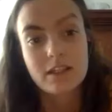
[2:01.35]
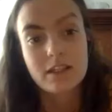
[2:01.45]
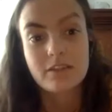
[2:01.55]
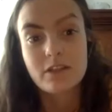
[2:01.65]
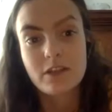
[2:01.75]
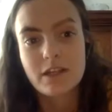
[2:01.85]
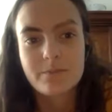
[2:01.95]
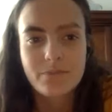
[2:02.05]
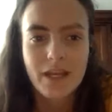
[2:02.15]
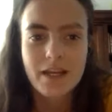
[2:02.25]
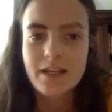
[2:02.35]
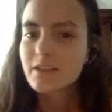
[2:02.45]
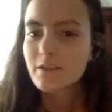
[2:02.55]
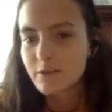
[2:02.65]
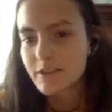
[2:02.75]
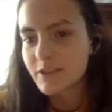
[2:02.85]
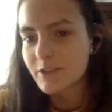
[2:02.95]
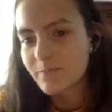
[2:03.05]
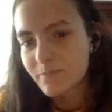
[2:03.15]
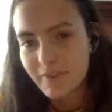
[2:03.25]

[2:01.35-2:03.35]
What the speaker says: even know that. I don't go to the gym.